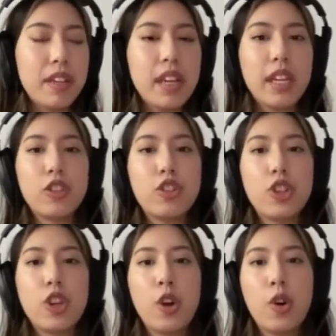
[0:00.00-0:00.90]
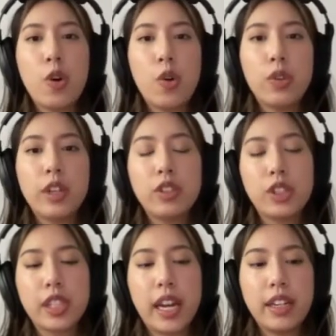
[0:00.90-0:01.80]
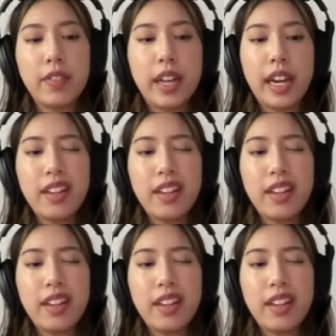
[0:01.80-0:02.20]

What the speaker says: so they're just kind of like,